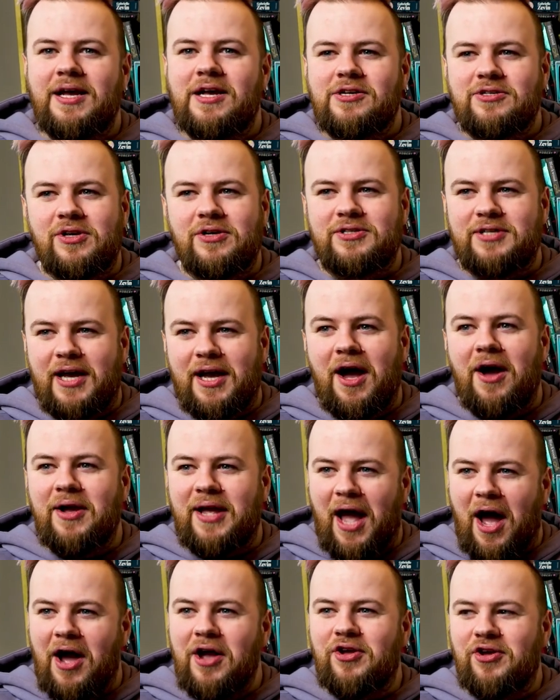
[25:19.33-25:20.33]
So I was like,
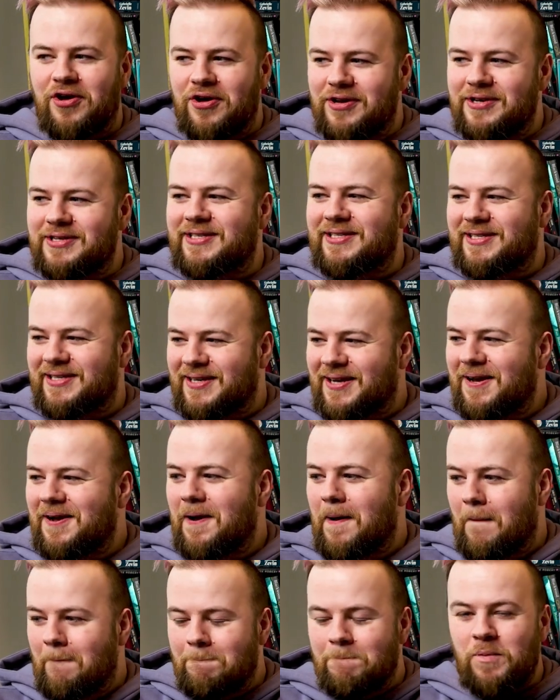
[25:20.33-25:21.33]
okay, I
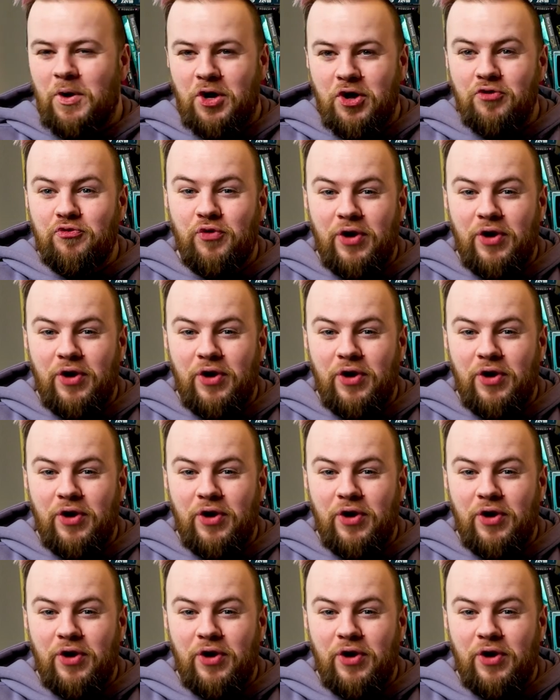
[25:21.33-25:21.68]
could